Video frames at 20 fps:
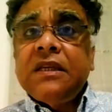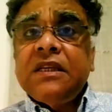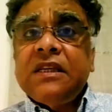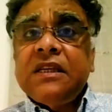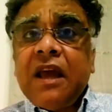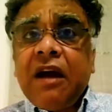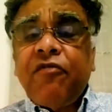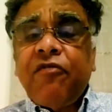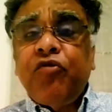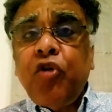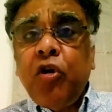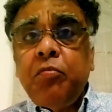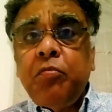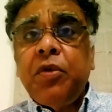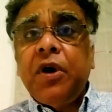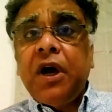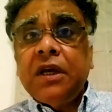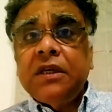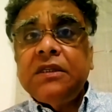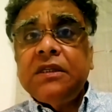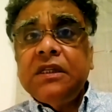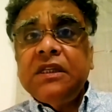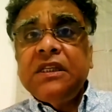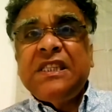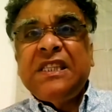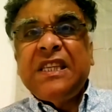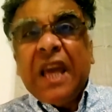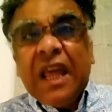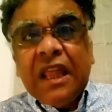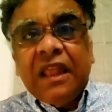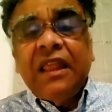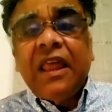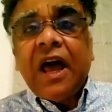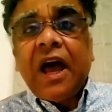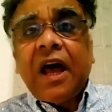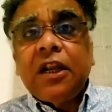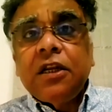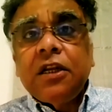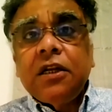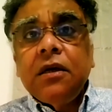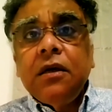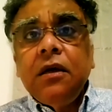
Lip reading: saffron person said that,